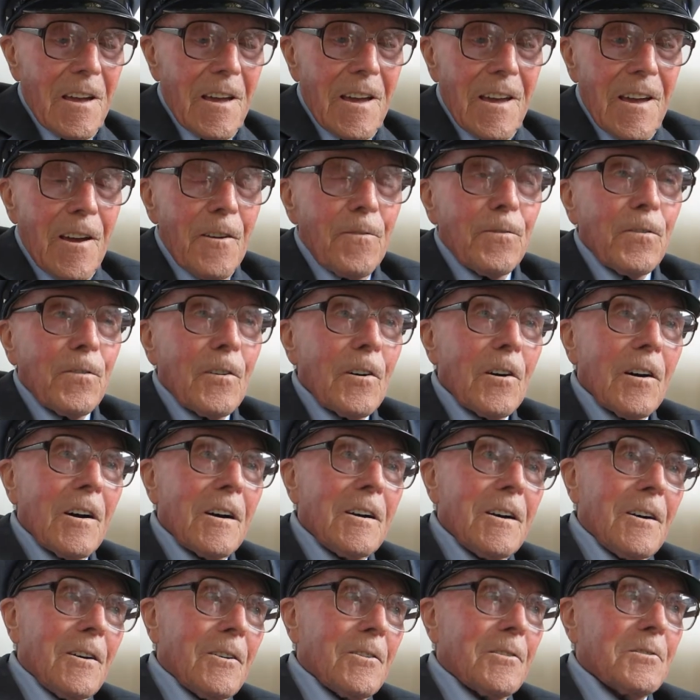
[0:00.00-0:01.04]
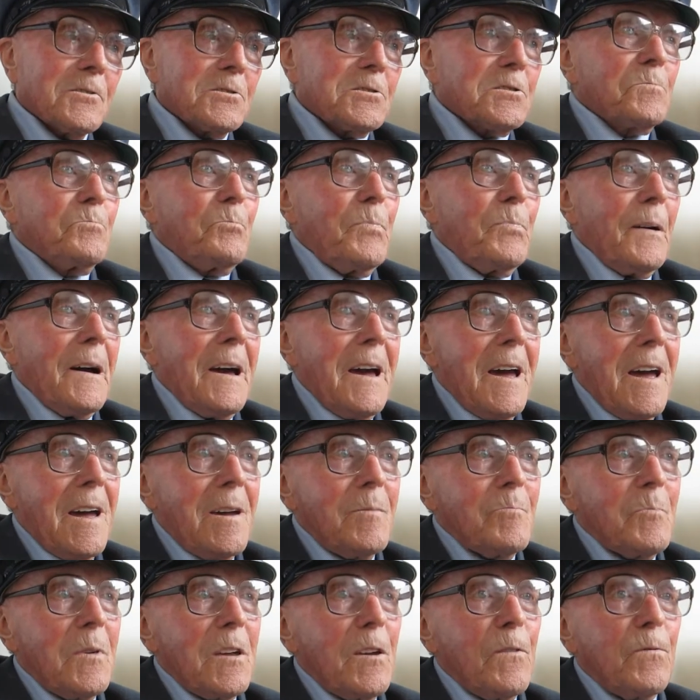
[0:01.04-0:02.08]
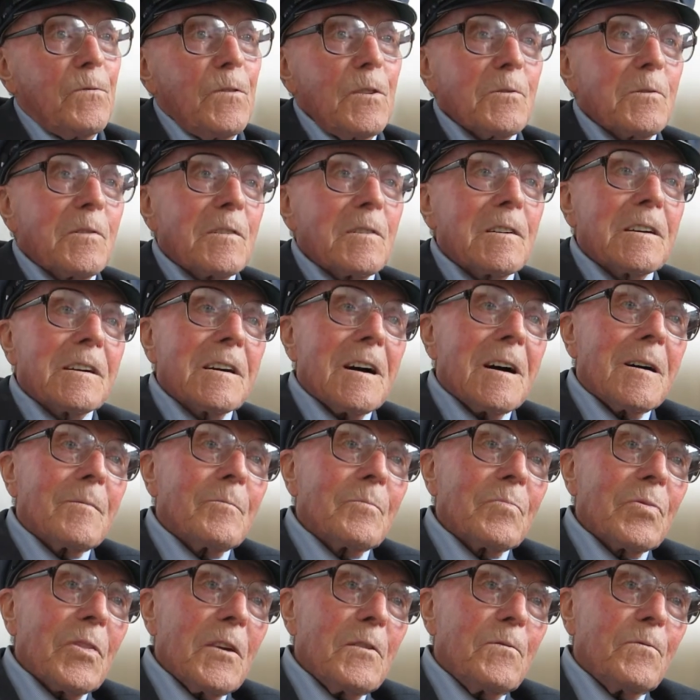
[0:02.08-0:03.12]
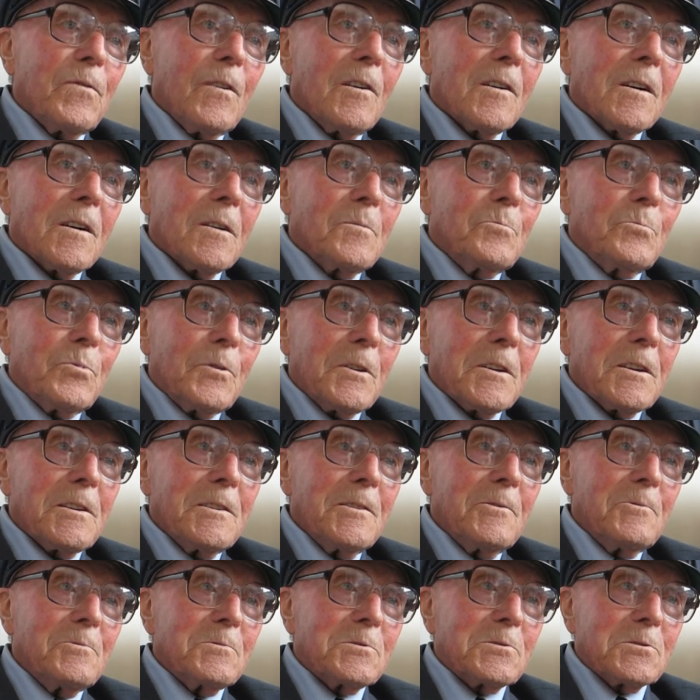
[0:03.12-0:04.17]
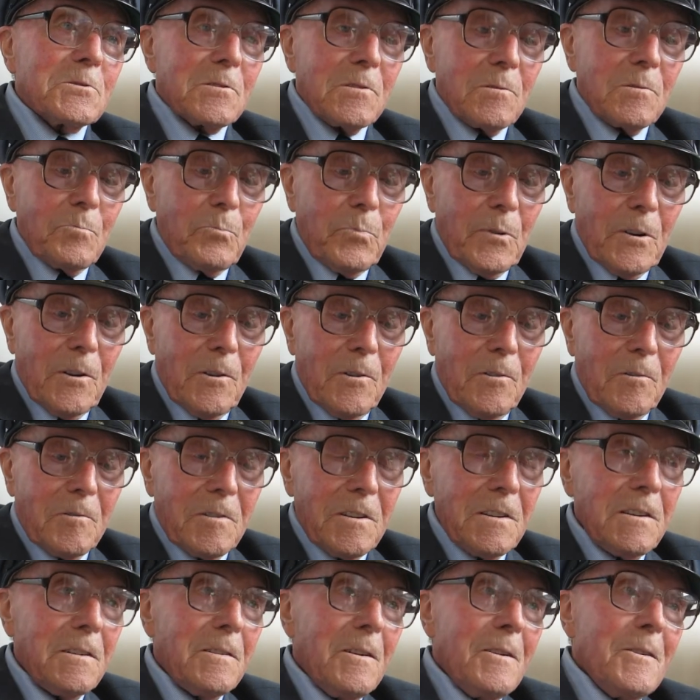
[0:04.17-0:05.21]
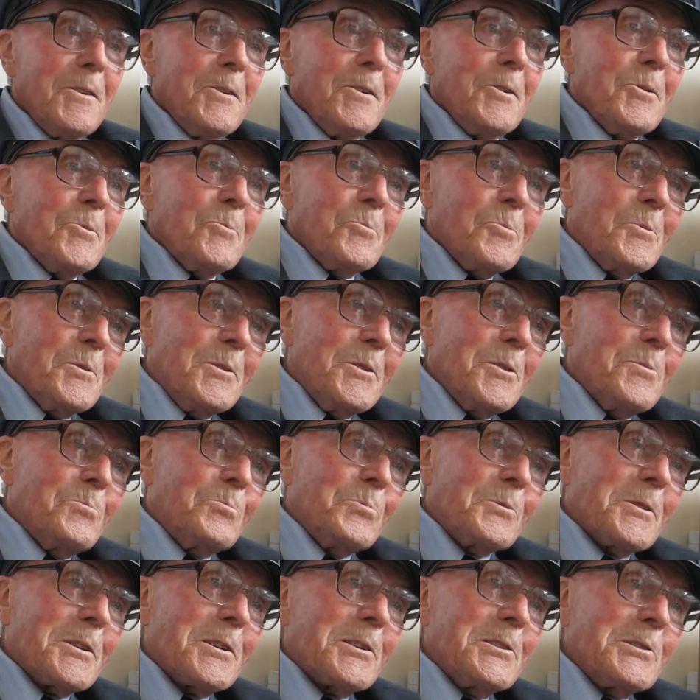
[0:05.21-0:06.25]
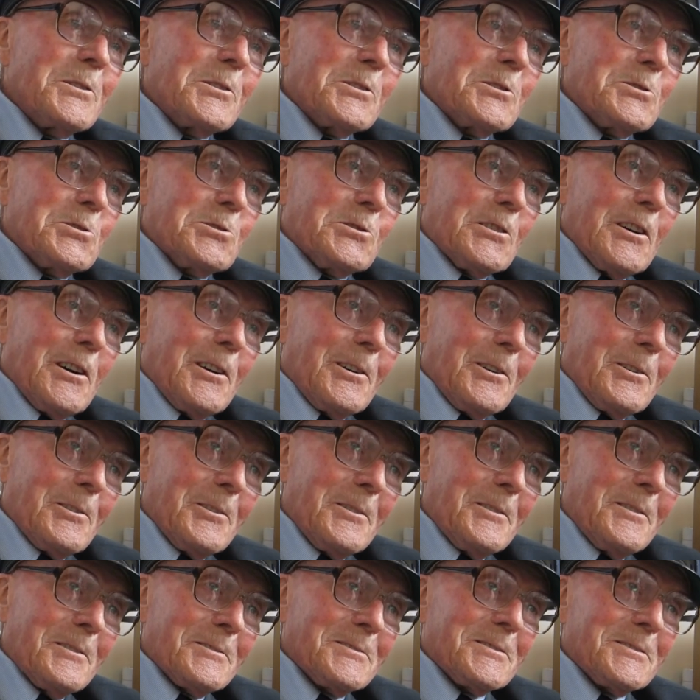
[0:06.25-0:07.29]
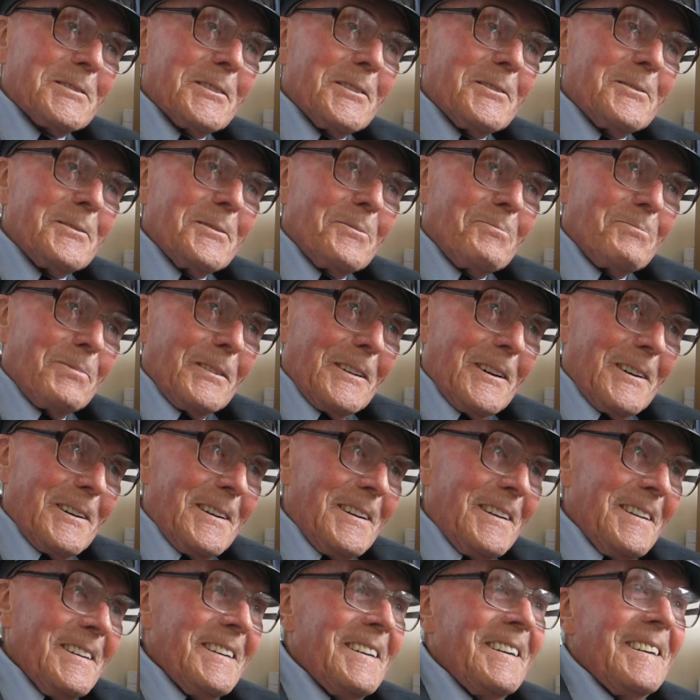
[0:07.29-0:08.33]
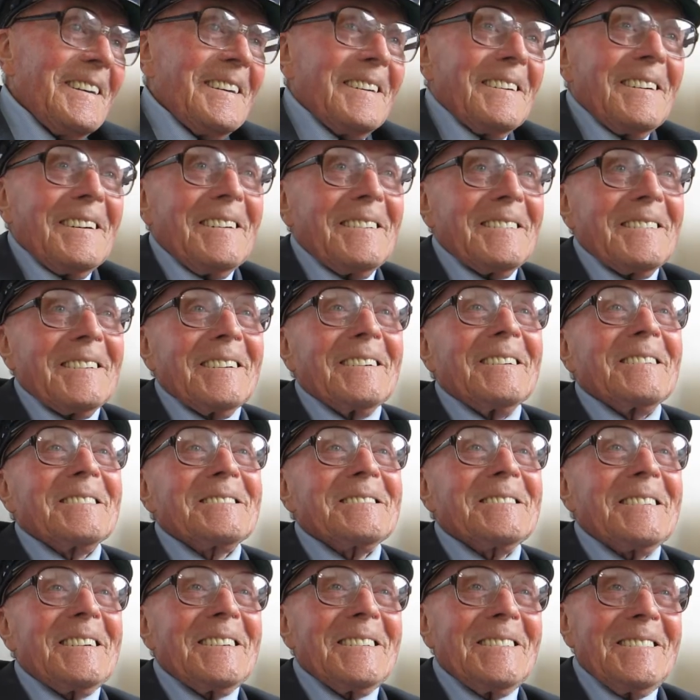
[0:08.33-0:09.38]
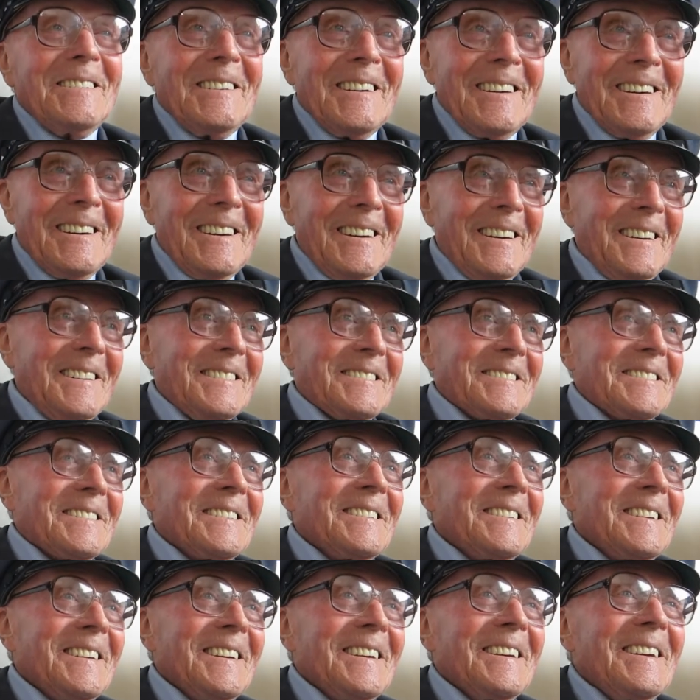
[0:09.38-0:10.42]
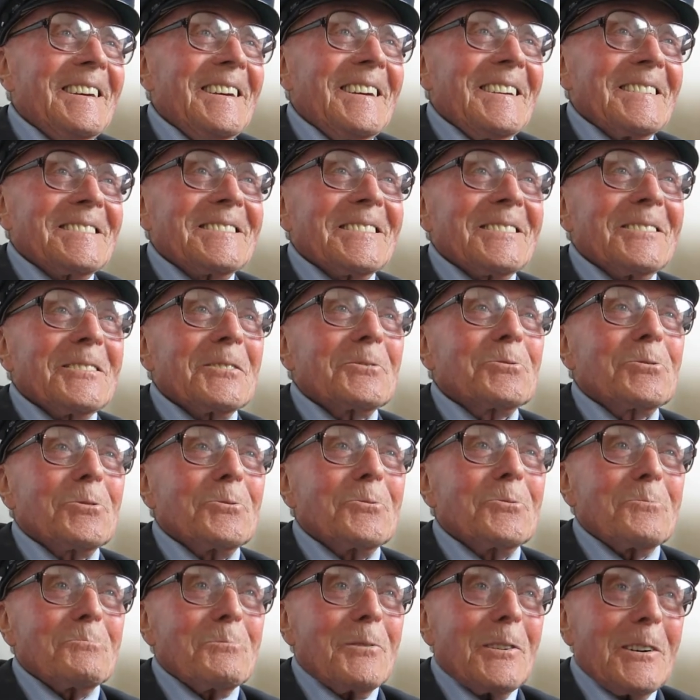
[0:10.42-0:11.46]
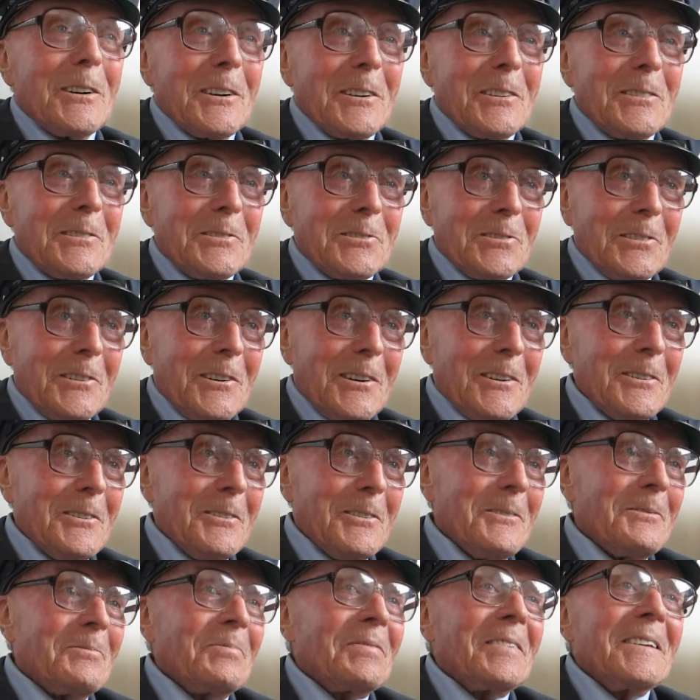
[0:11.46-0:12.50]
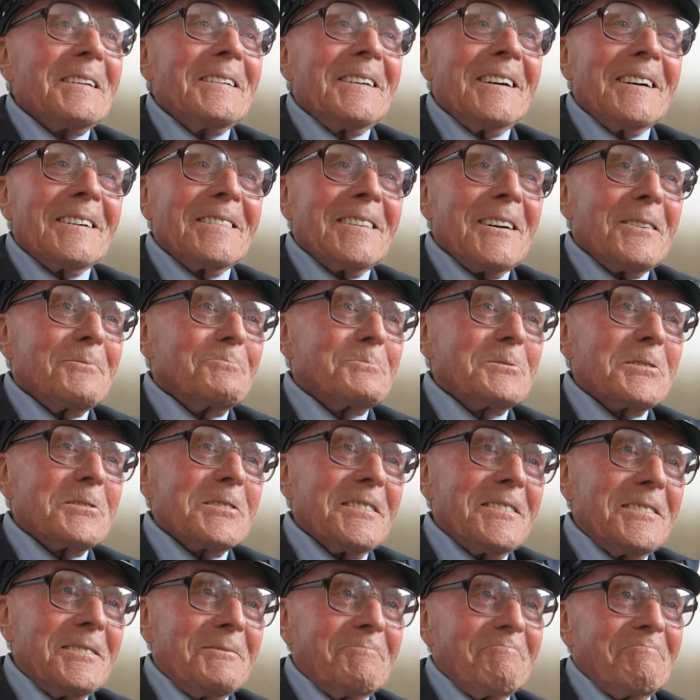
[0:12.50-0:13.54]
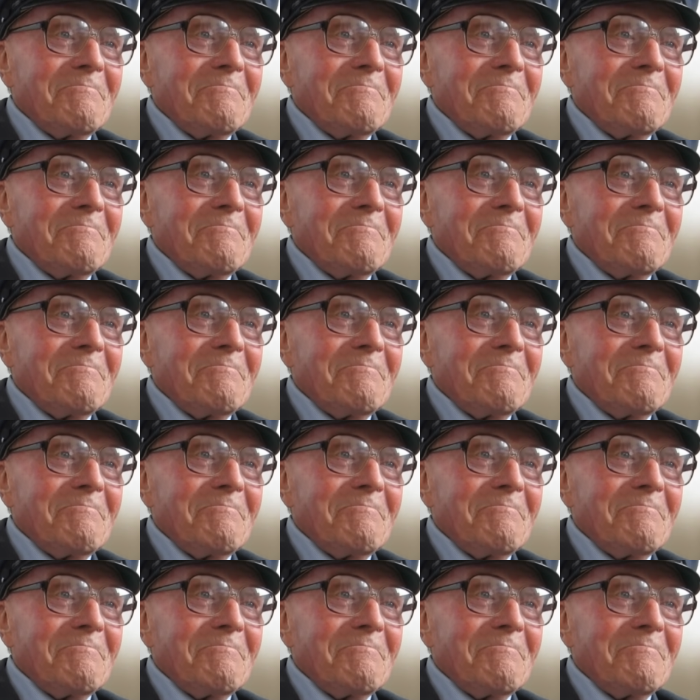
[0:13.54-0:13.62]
if I ask Pam if you can come, if I can bring you to the party, will you bring your guitar so to play? I said, yes. So I took my guitar, and that was it.